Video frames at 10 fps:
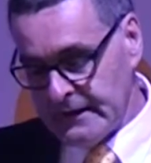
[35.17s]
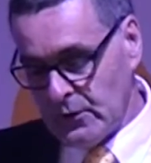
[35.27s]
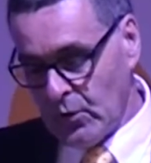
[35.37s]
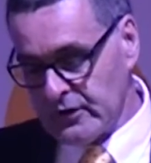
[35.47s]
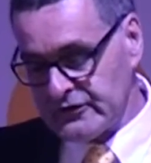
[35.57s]

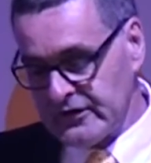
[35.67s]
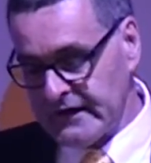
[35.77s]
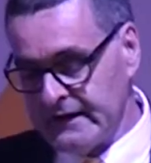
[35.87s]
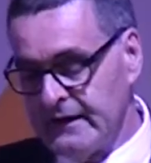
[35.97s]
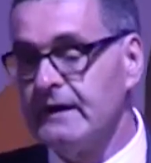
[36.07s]

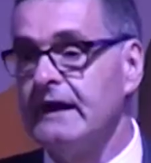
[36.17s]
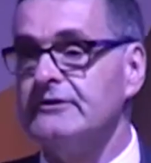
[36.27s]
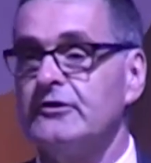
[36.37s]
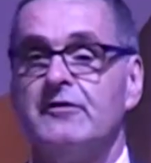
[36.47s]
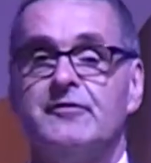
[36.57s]
Equality
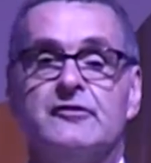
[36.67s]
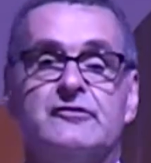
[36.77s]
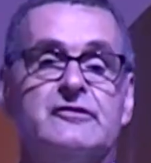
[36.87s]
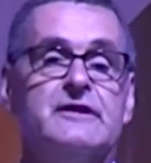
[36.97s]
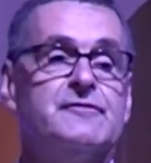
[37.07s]
and
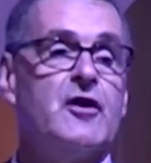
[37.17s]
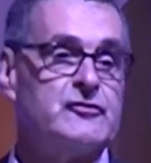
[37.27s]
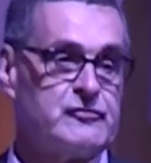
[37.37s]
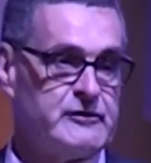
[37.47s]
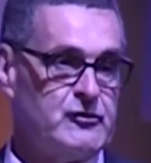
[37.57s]
Diversity
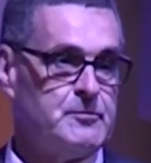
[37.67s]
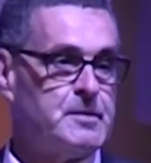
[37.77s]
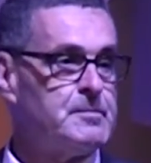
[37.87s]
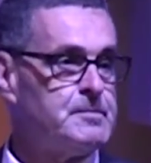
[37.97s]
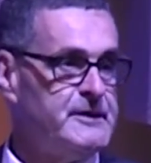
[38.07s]
Advisory
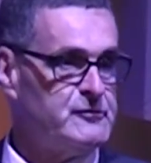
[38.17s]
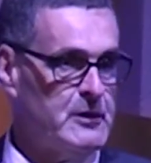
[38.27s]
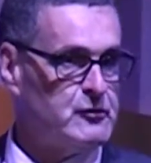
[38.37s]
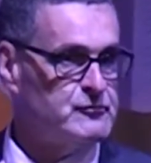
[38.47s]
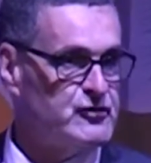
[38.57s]
Group.
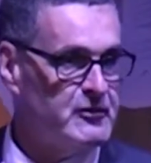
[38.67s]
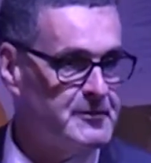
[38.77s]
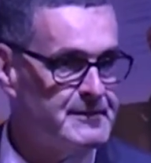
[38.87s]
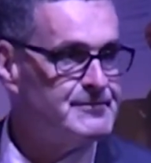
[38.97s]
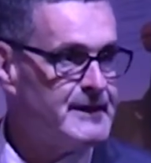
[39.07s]
Please welcome
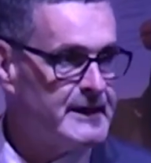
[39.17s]
Jeremy.